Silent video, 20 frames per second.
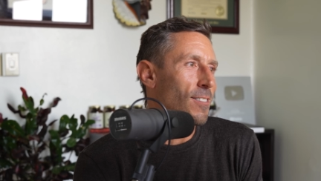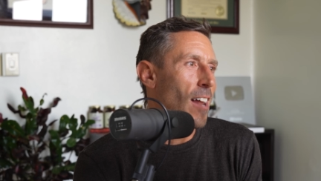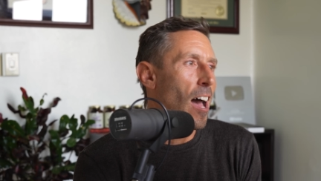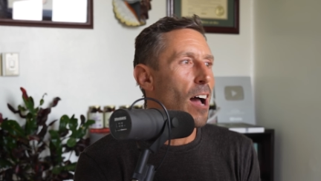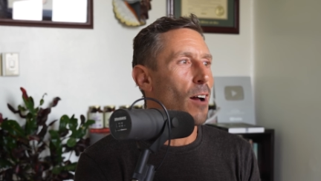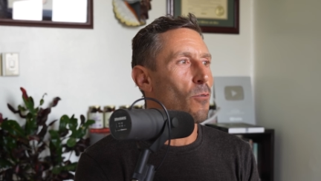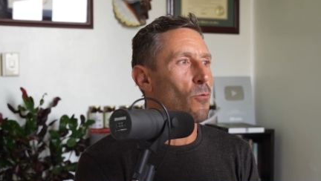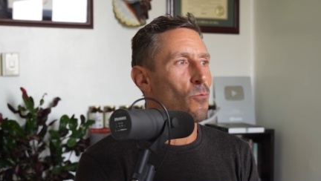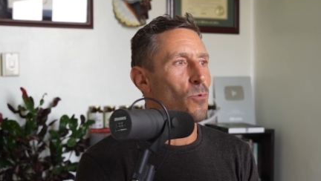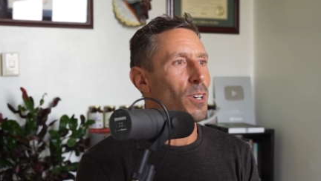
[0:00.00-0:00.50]
is
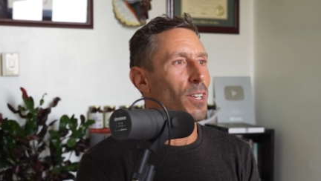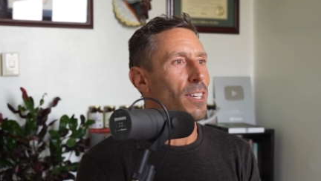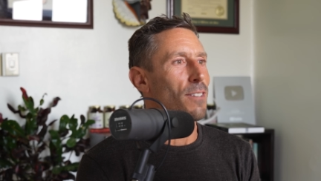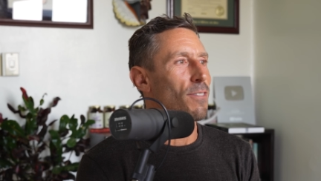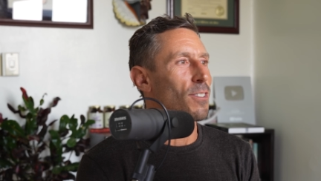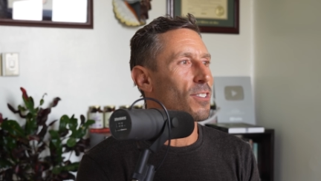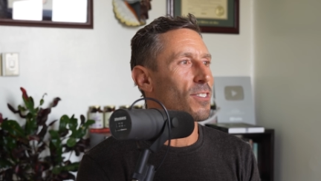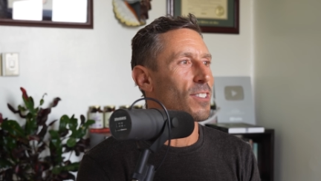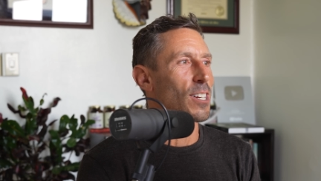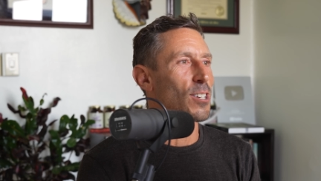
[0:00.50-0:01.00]
not
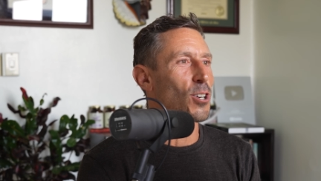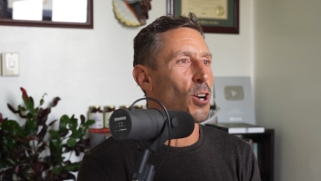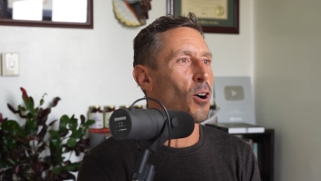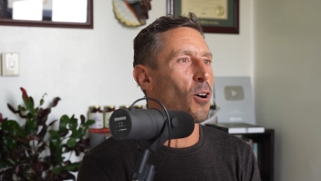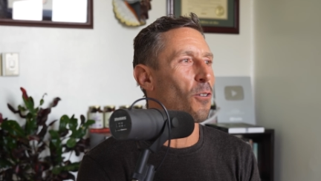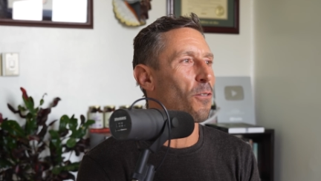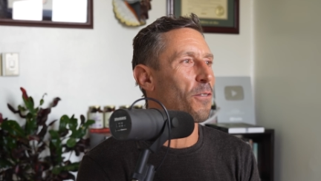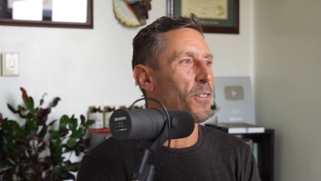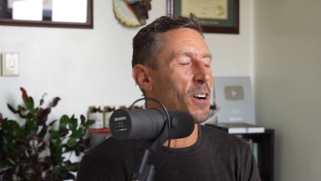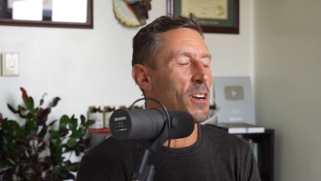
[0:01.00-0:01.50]
really
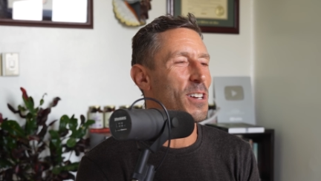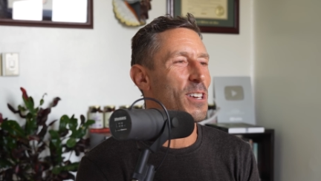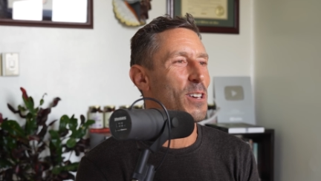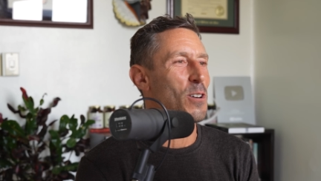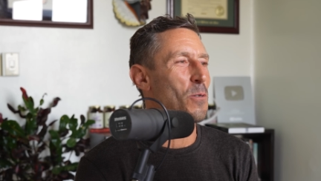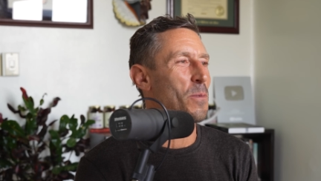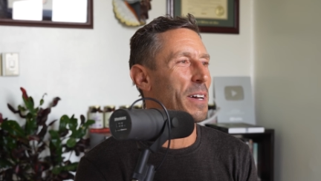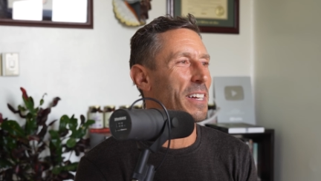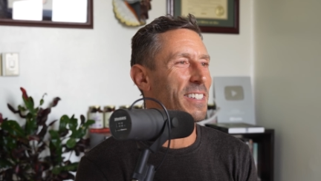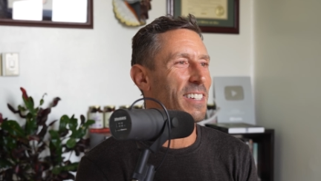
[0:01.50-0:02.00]
vestigial for
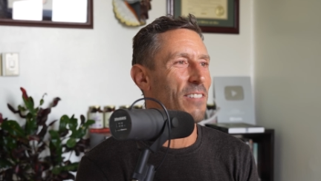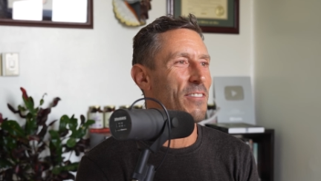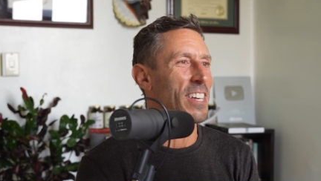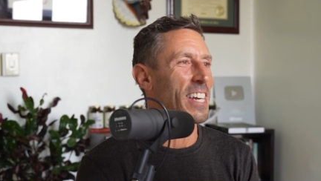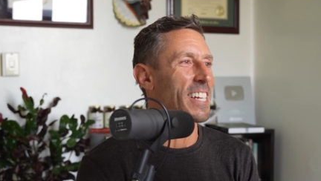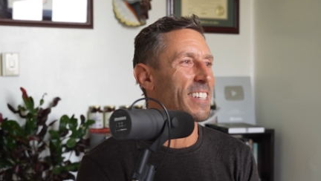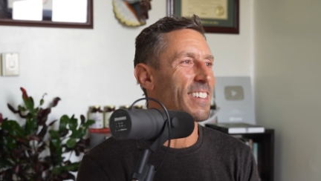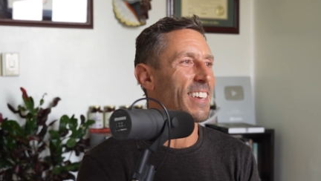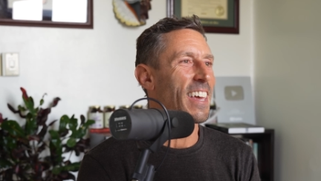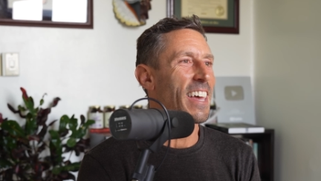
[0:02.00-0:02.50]
humans. I
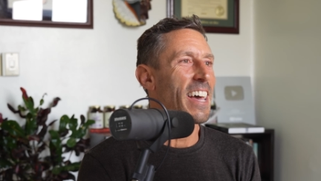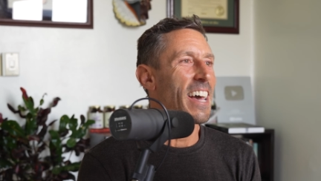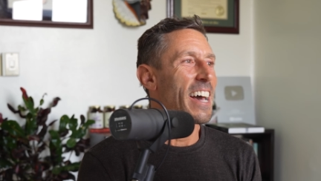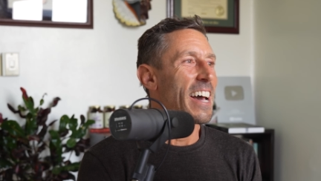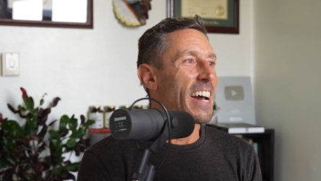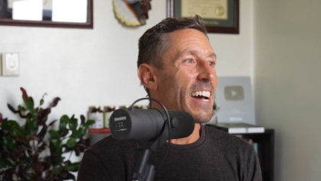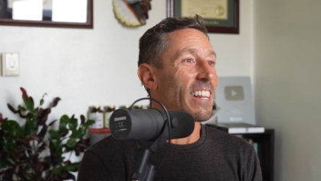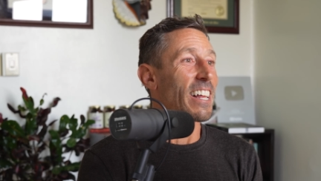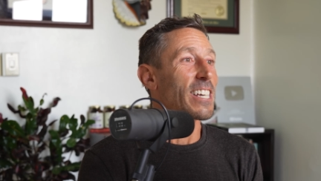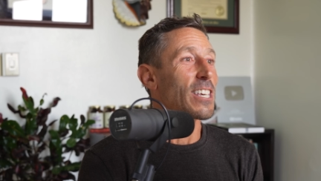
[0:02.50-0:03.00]
mean, it's
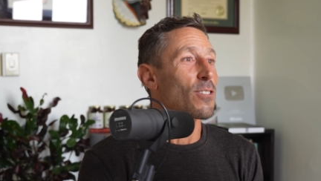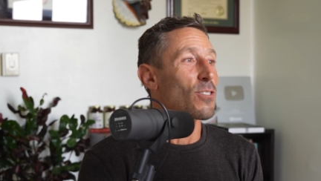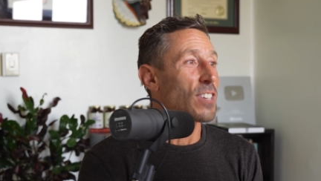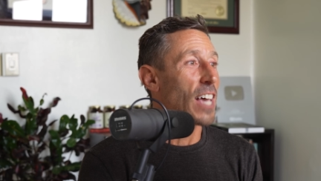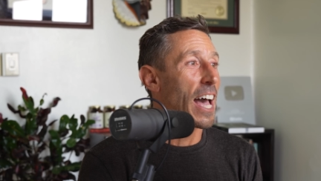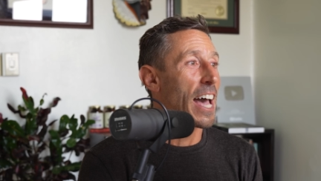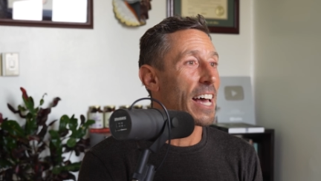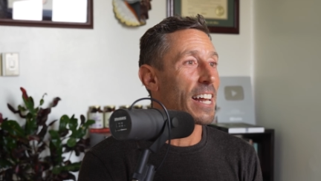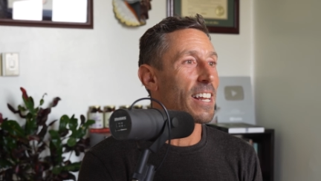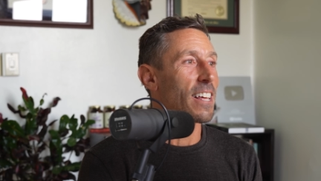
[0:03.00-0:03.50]
like
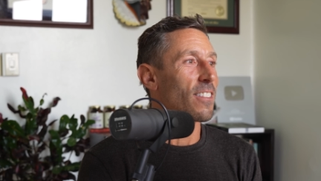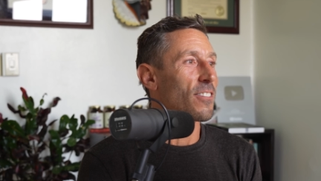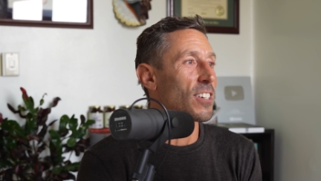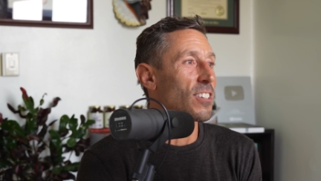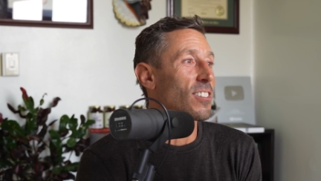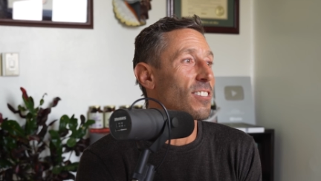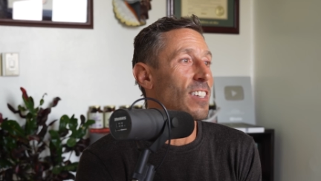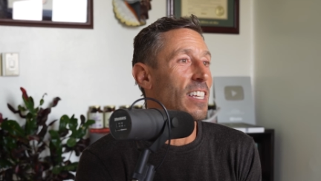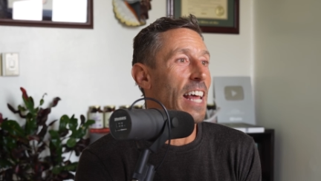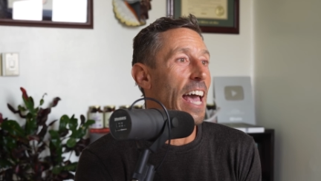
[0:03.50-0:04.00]
you said,
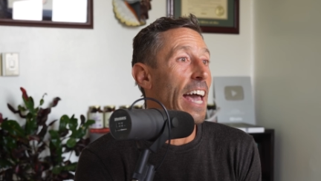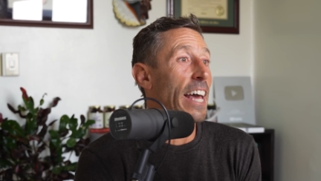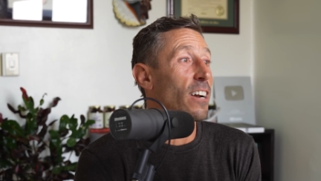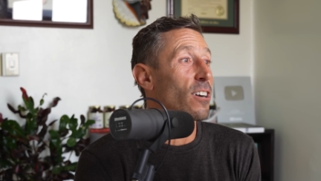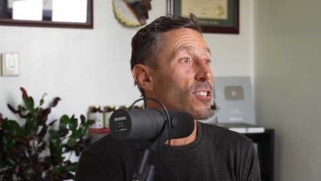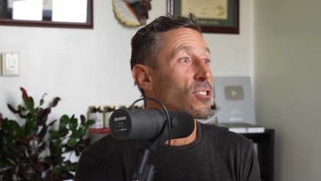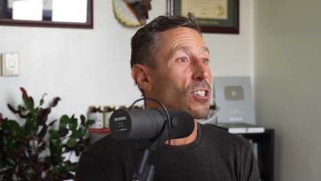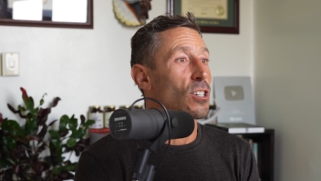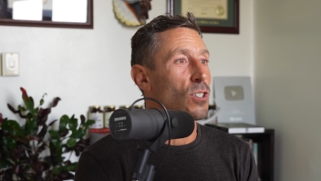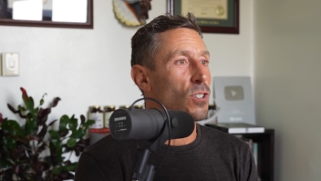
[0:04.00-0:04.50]
this is an
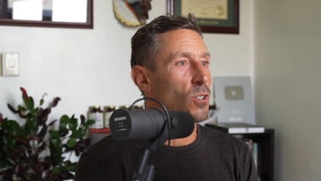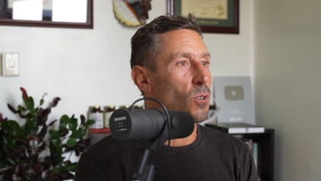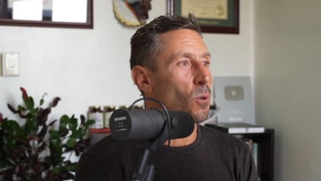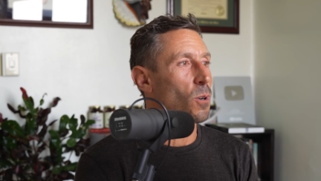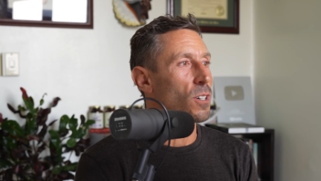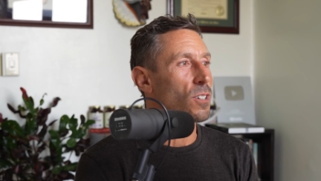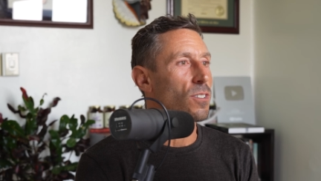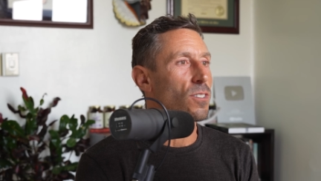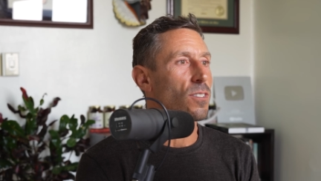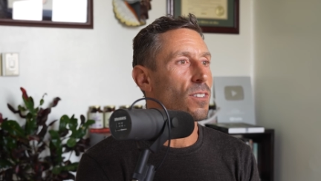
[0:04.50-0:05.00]
energy
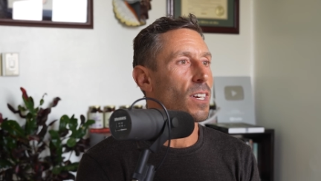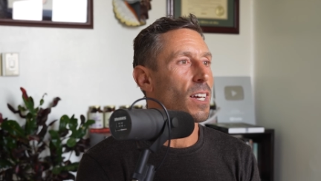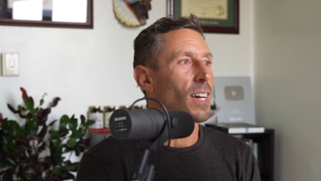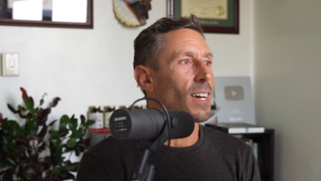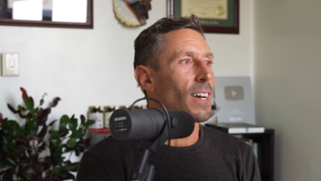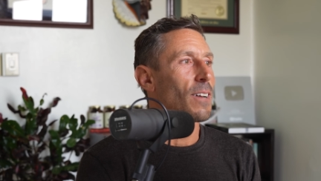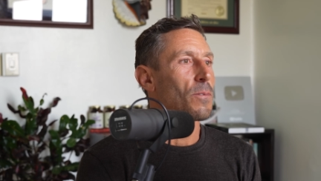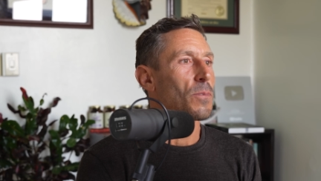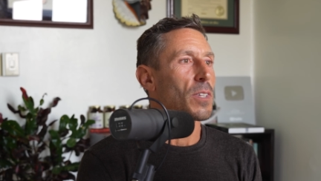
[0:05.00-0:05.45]
source.